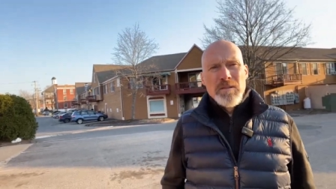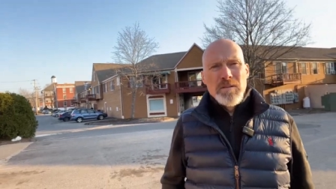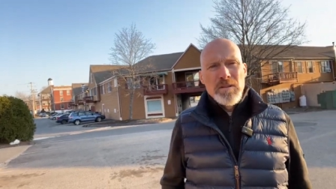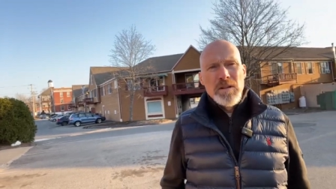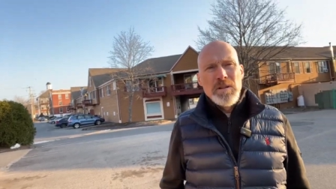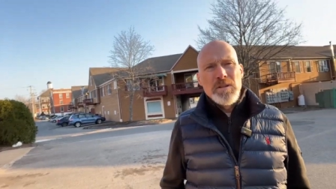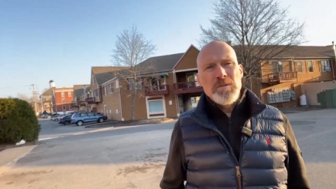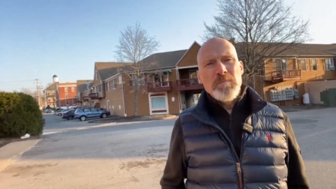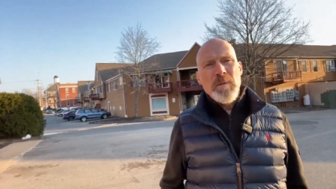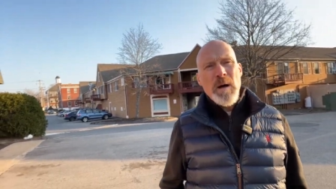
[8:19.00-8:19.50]

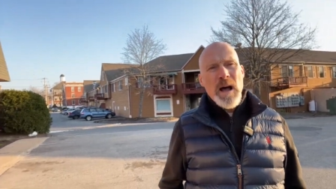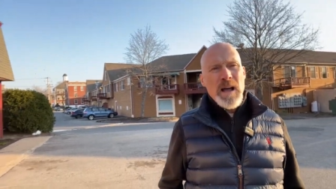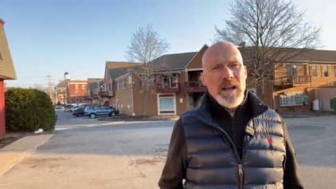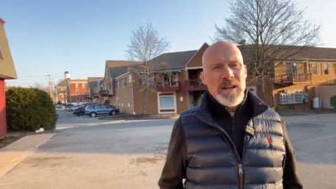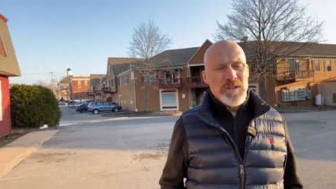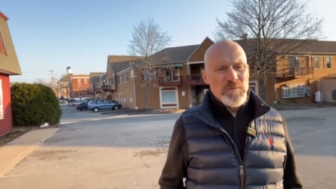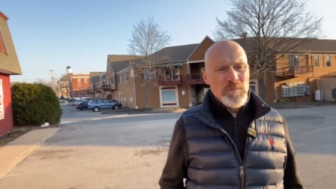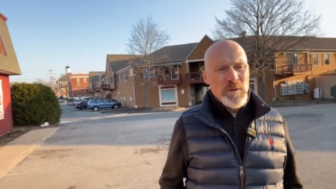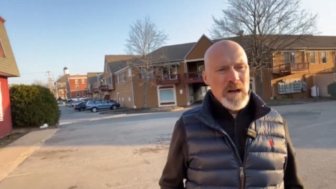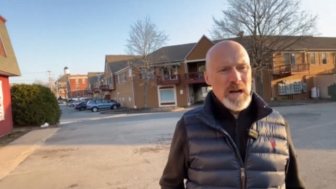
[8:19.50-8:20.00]
close by
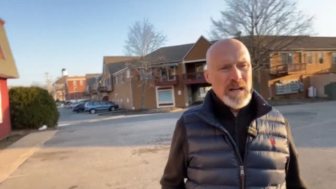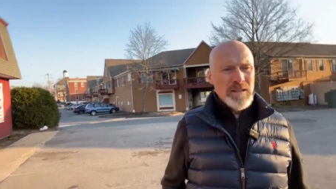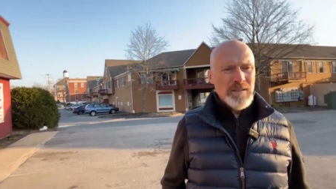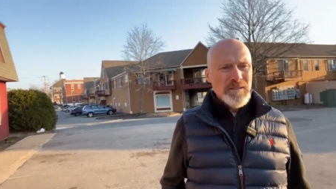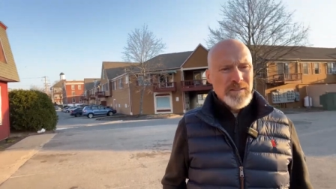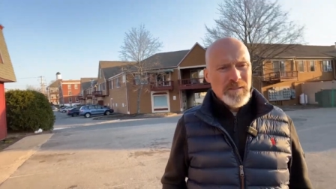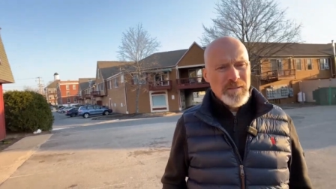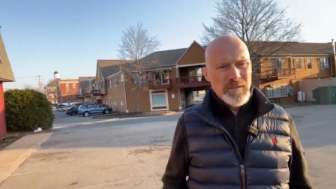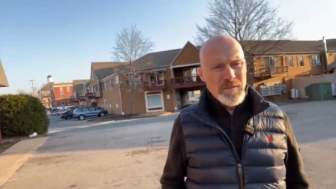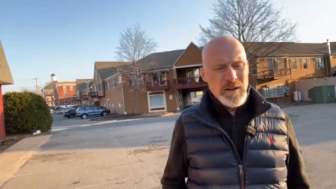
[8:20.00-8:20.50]
as well,
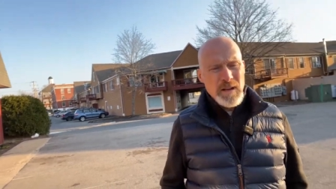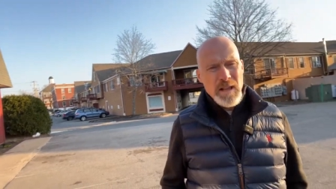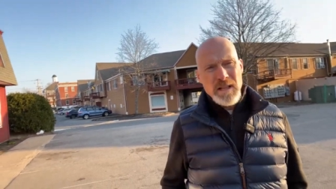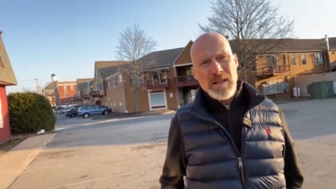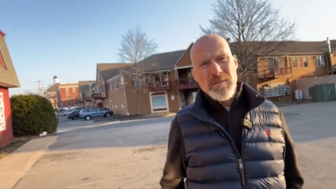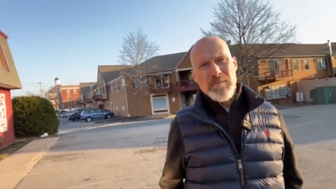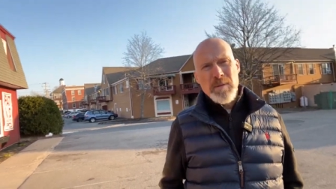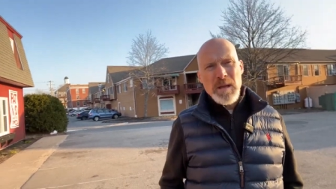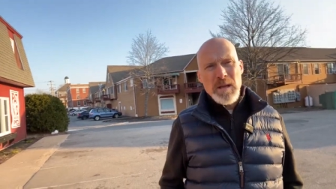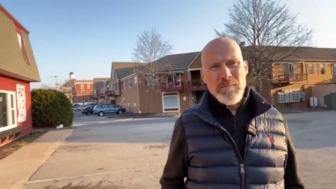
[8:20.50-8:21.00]
for like
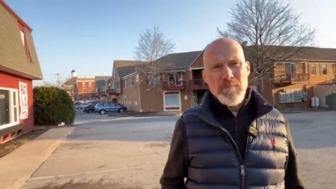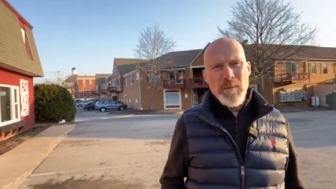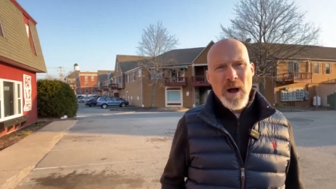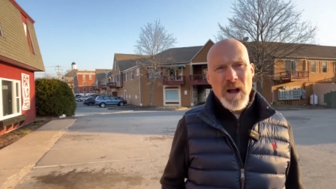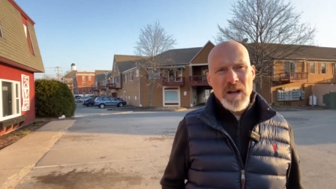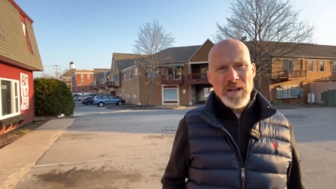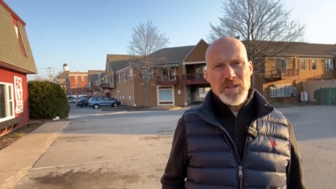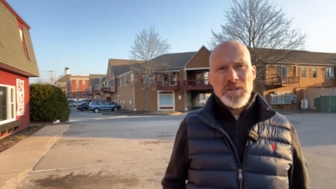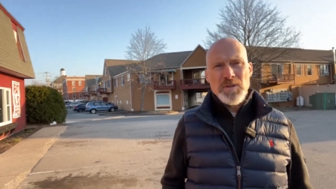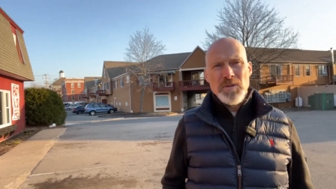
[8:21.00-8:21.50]
the big
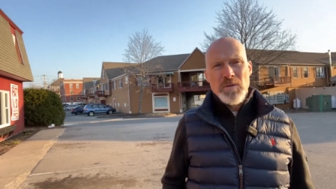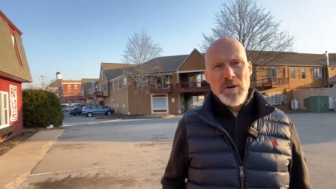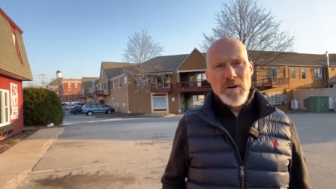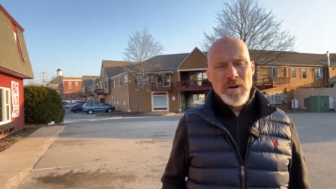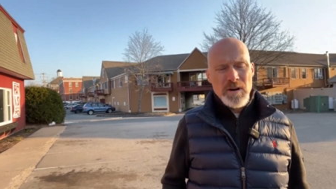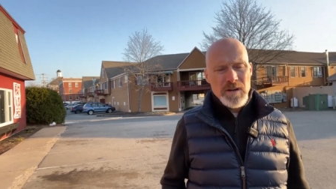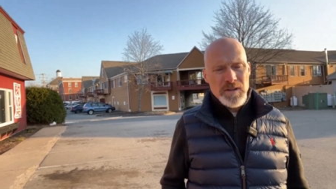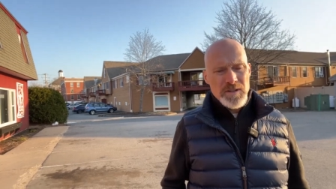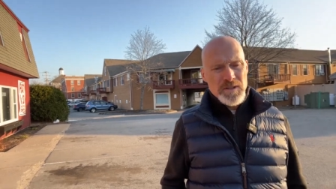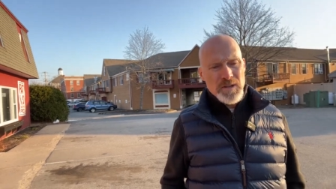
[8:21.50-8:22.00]
box
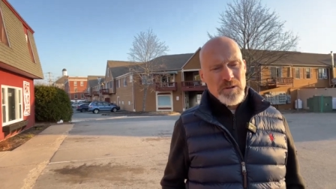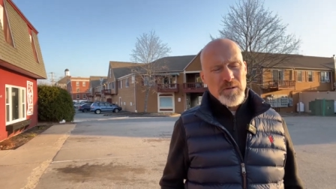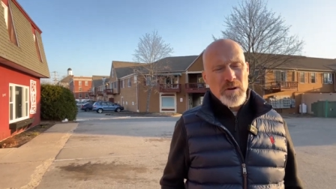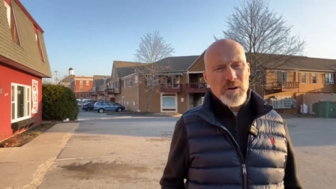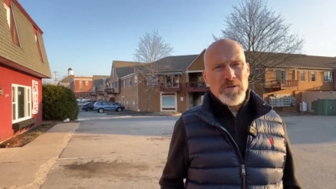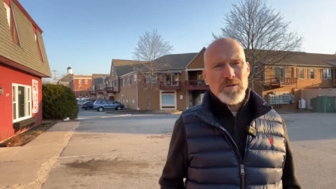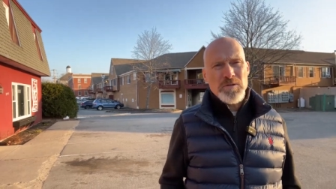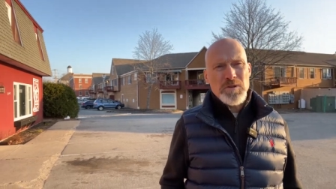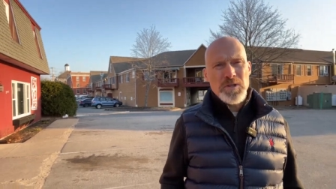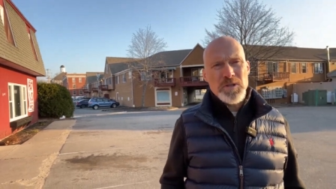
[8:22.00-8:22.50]
stores and
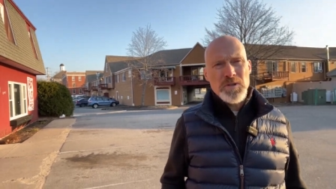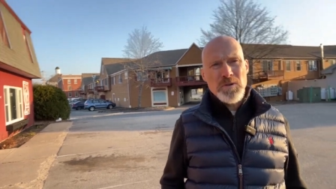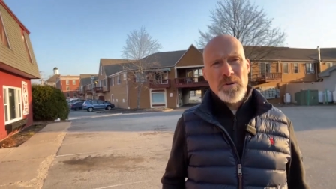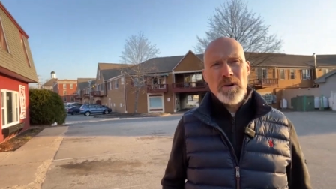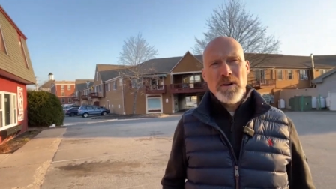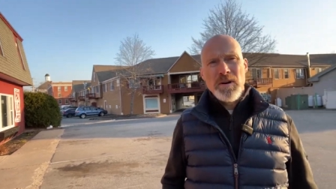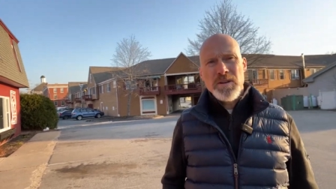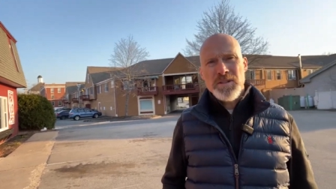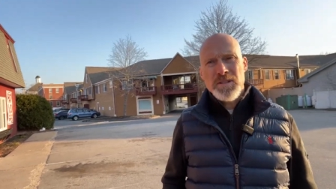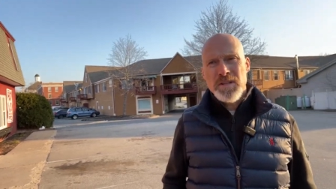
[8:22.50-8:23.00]
grocery
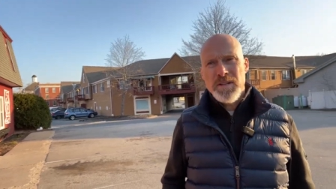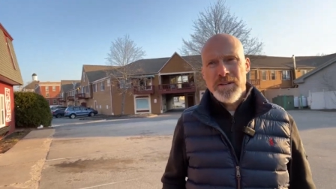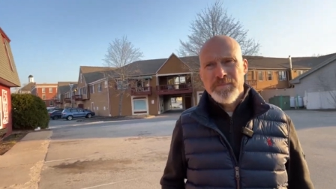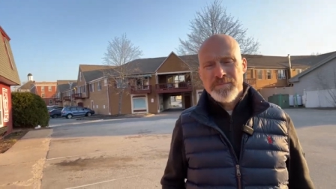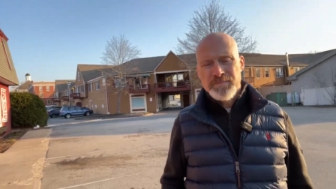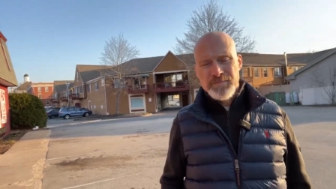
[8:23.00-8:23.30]
stores.